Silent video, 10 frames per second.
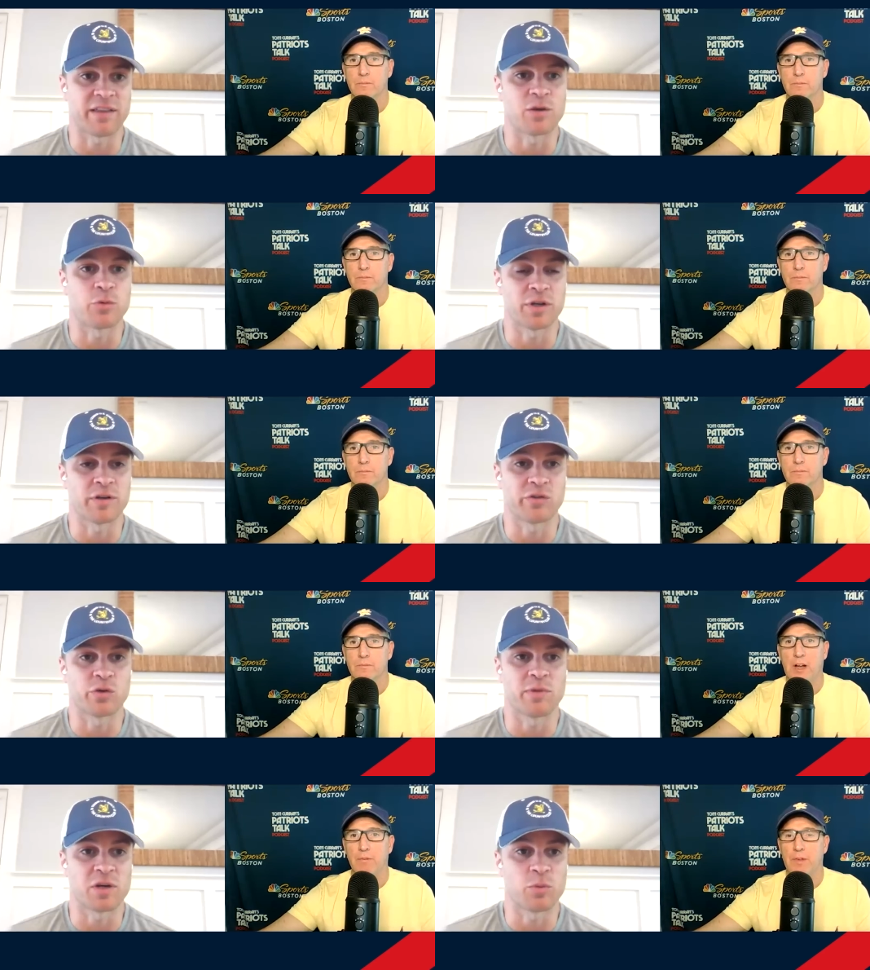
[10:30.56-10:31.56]
Speaker 1: I think we can
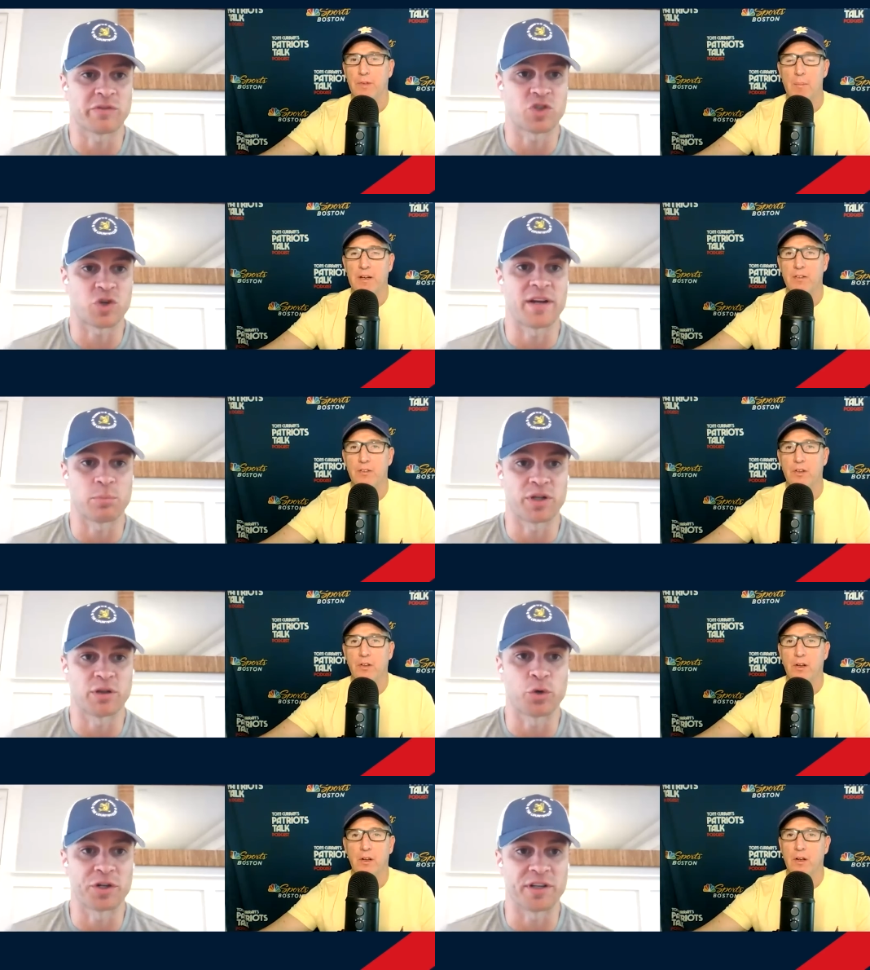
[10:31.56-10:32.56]
assume
Speaker 2: yeah, that he wasn't I mean, trying to
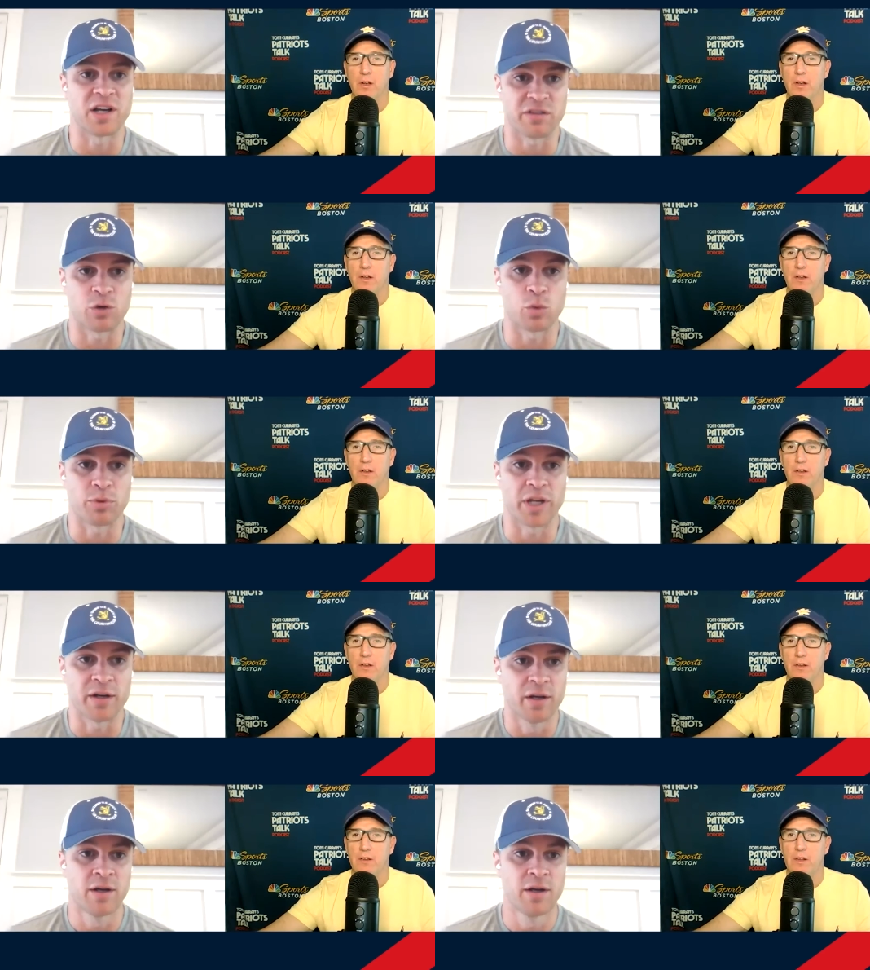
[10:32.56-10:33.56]
bring loaded guns onto a plane.
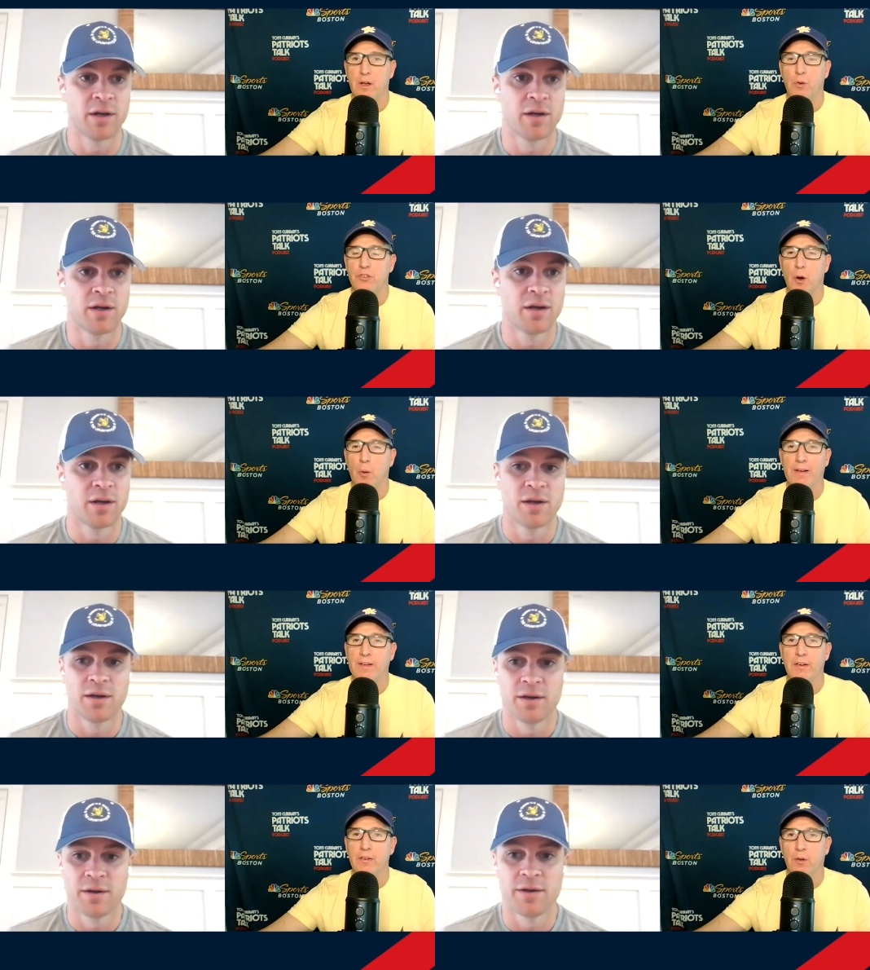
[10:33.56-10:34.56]
There was no, I
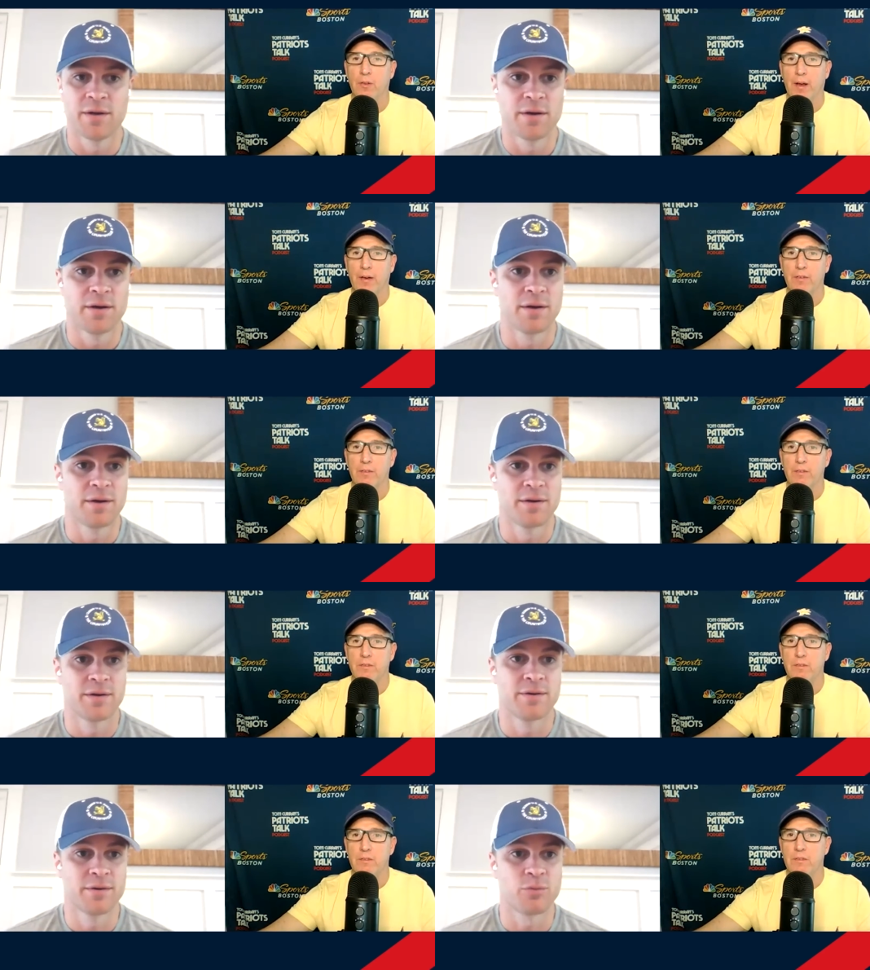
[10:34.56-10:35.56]
didn't know that.
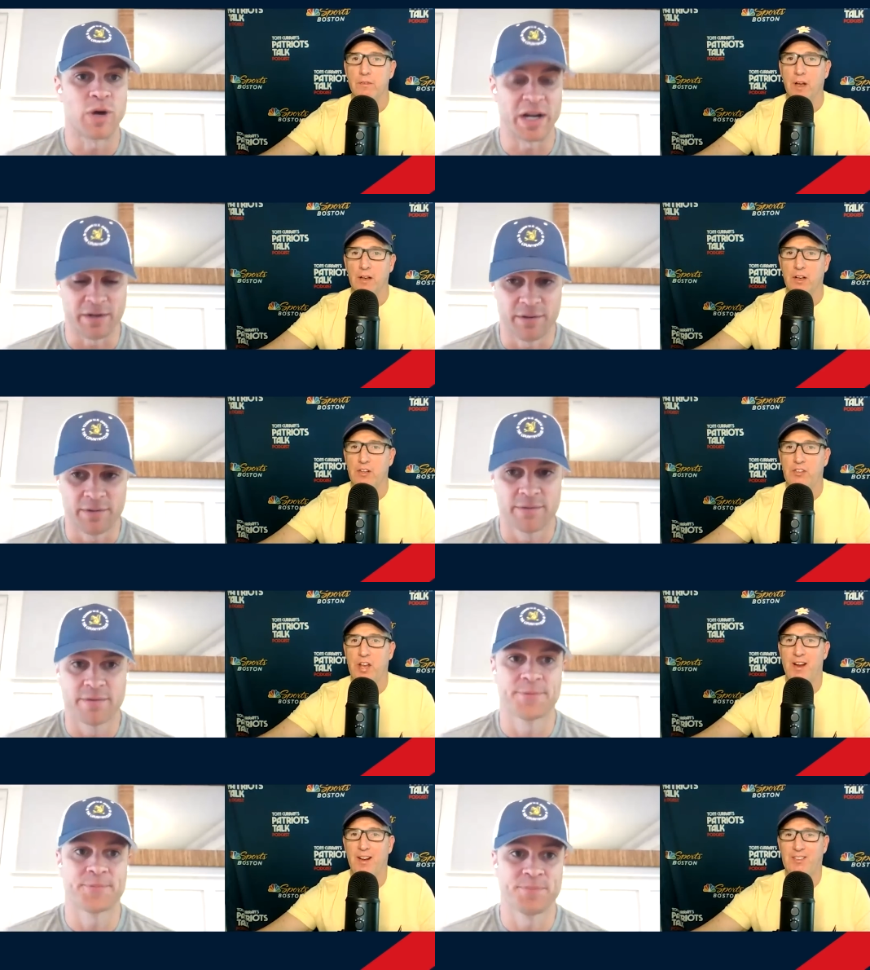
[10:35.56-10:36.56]
Right.
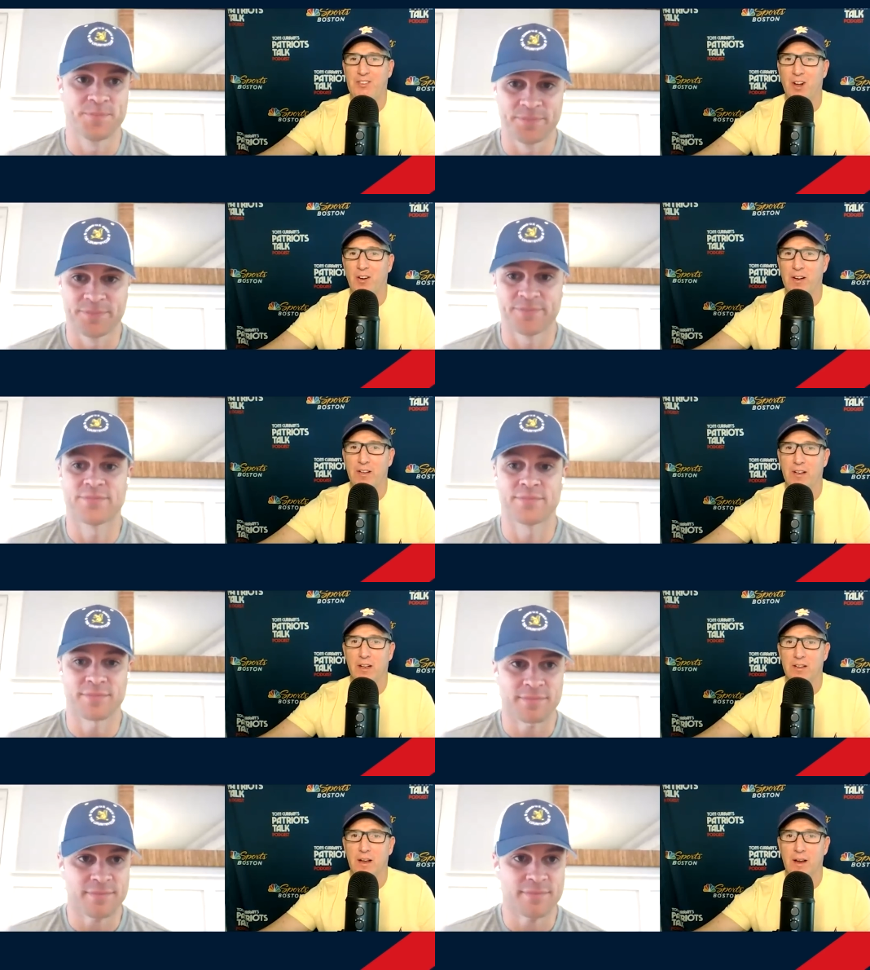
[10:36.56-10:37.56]
It's, it's not like you
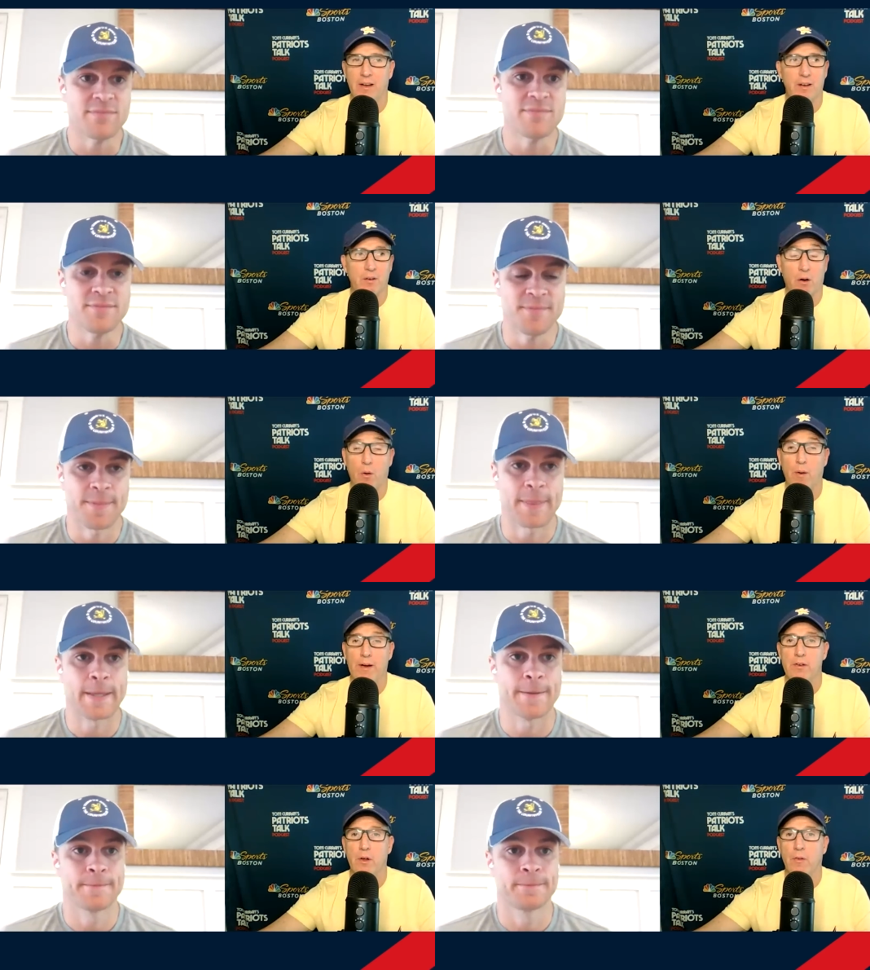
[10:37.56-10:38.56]
got, the, hey, oh, I
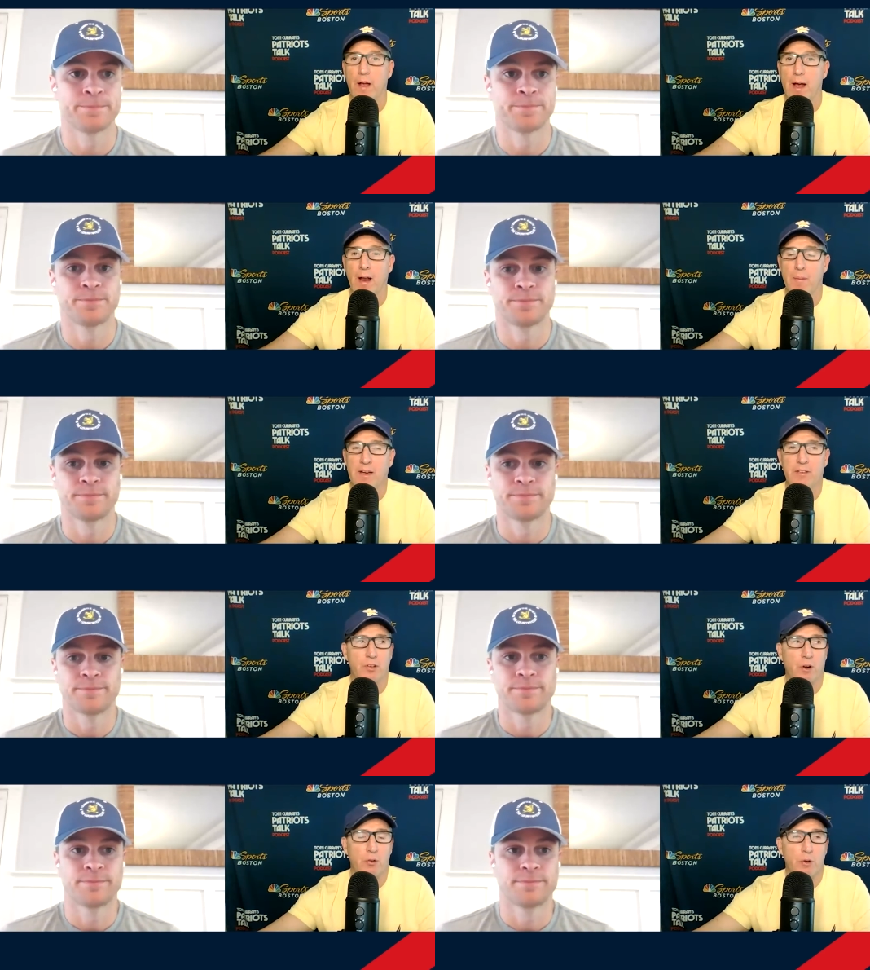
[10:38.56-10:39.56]
didn't know that. I mean,
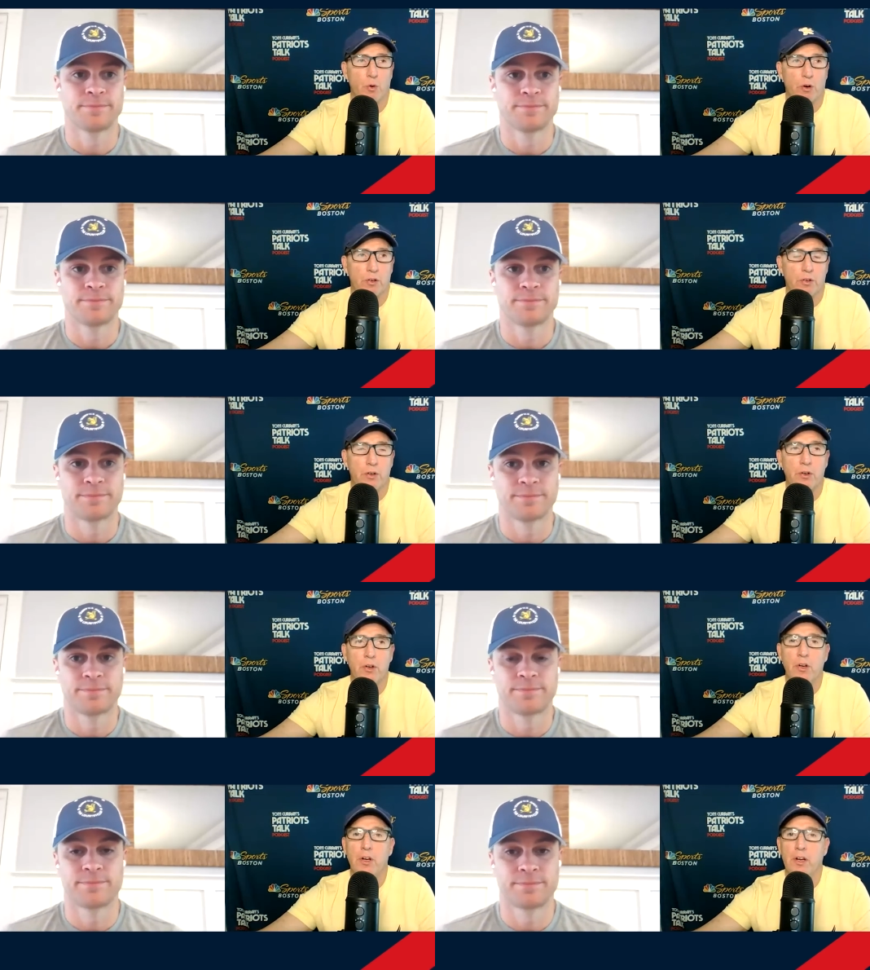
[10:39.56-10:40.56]
so you weren't,
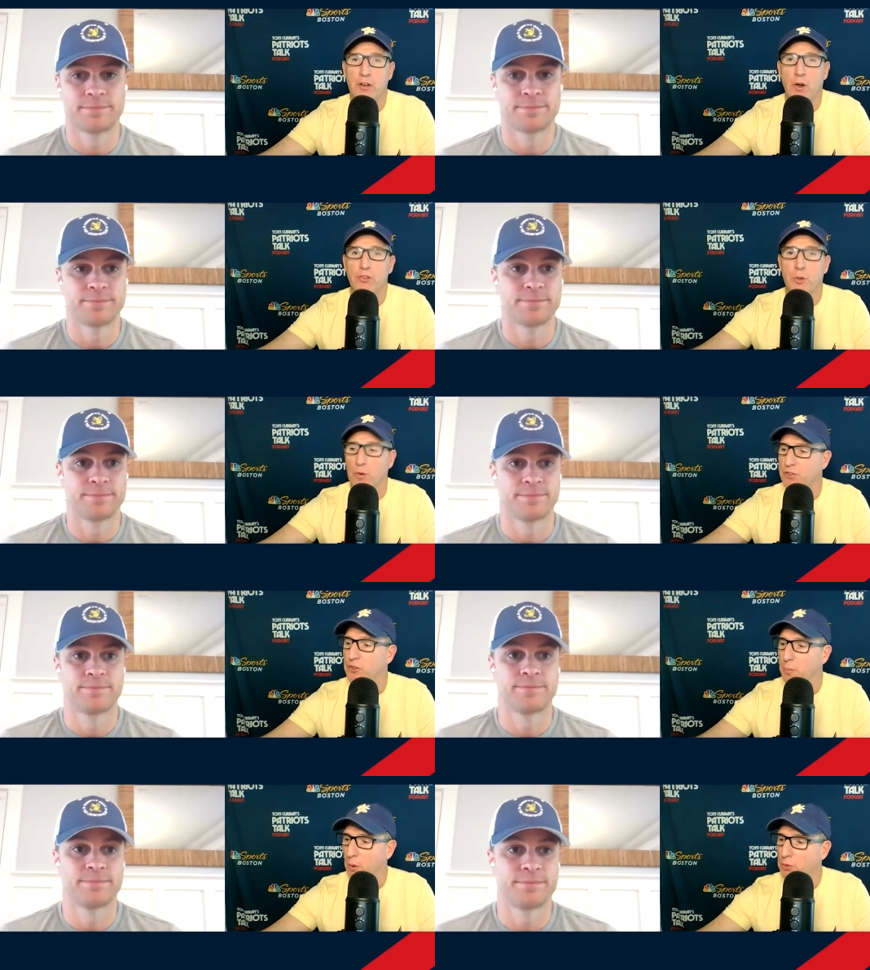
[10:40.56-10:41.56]
he knows he
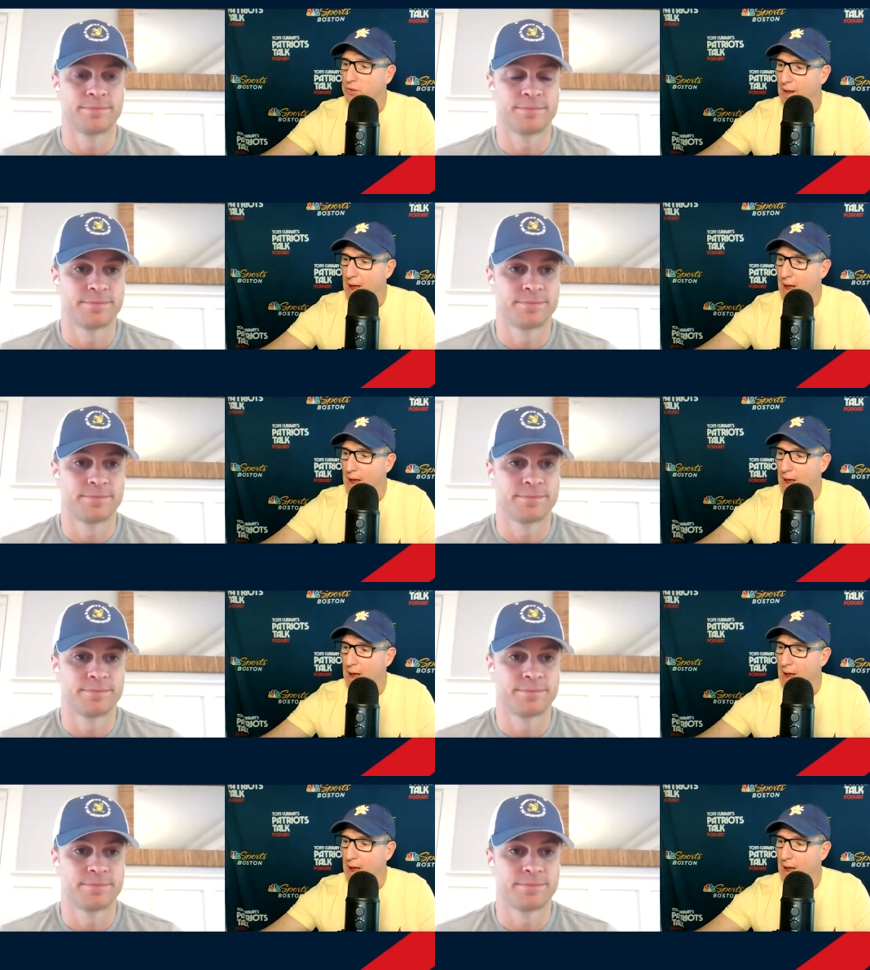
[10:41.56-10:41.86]
wasn't supposed to